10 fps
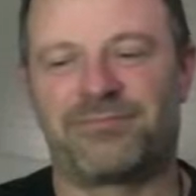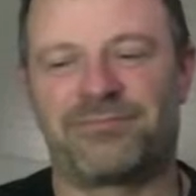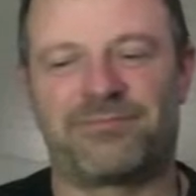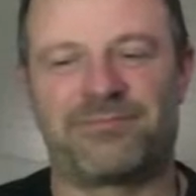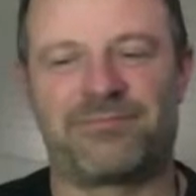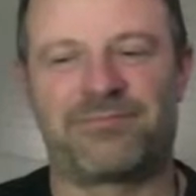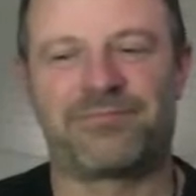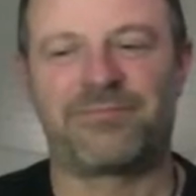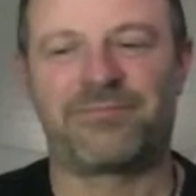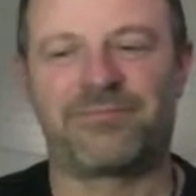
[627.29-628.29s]

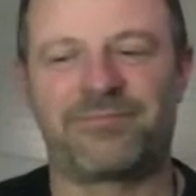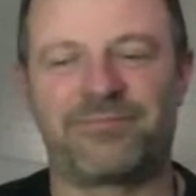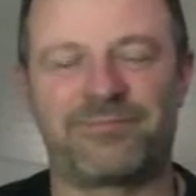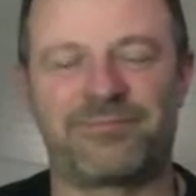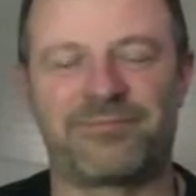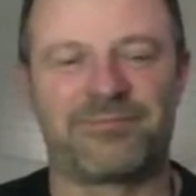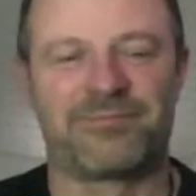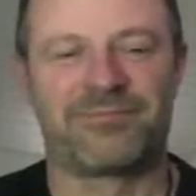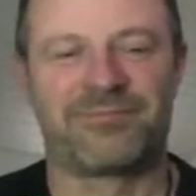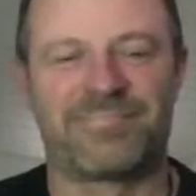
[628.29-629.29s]

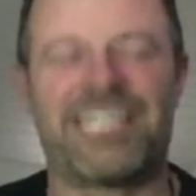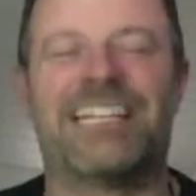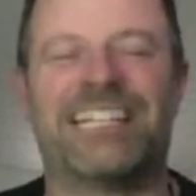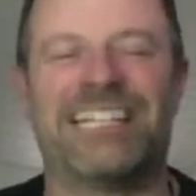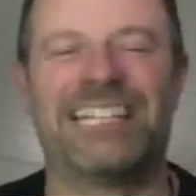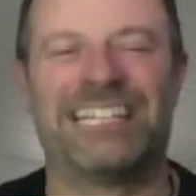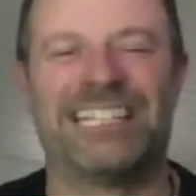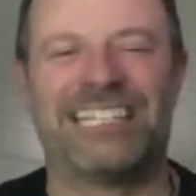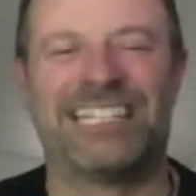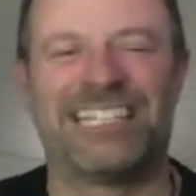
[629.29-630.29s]

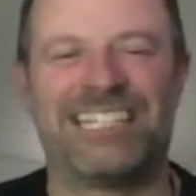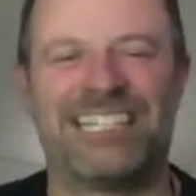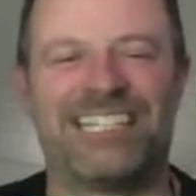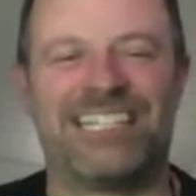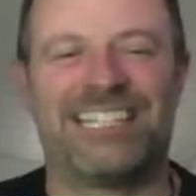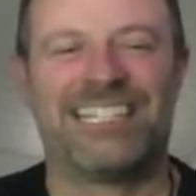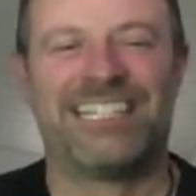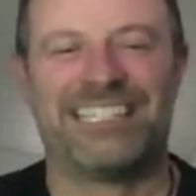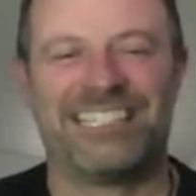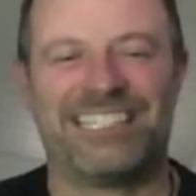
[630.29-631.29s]

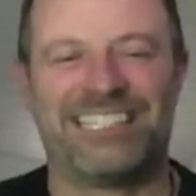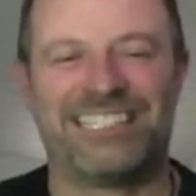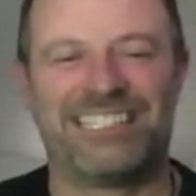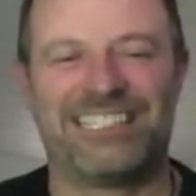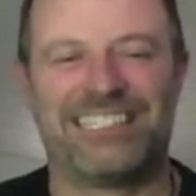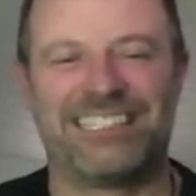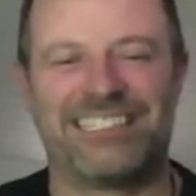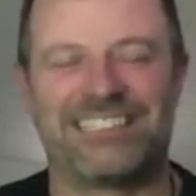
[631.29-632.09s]
(not speaking)